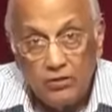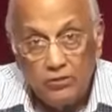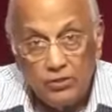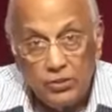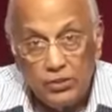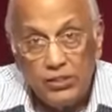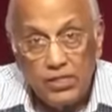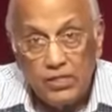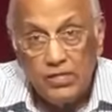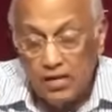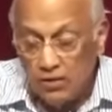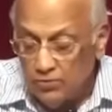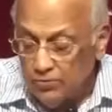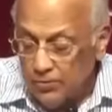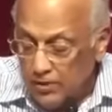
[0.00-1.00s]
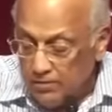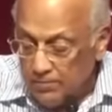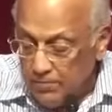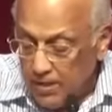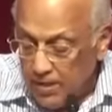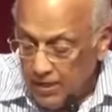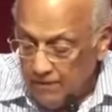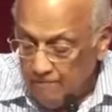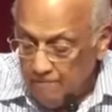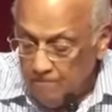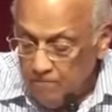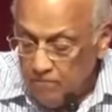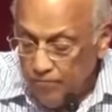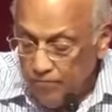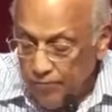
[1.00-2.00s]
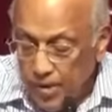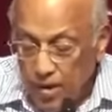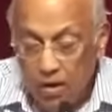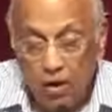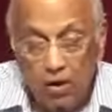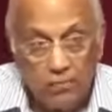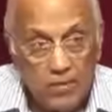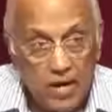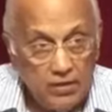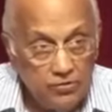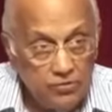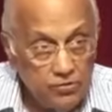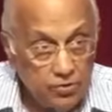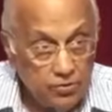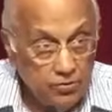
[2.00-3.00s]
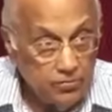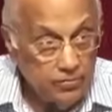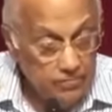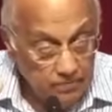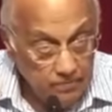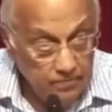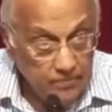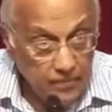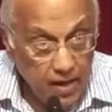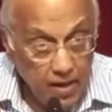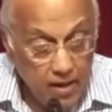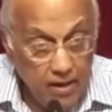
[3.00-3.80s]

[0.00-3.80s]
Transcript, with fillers: to sit down with me on my throne.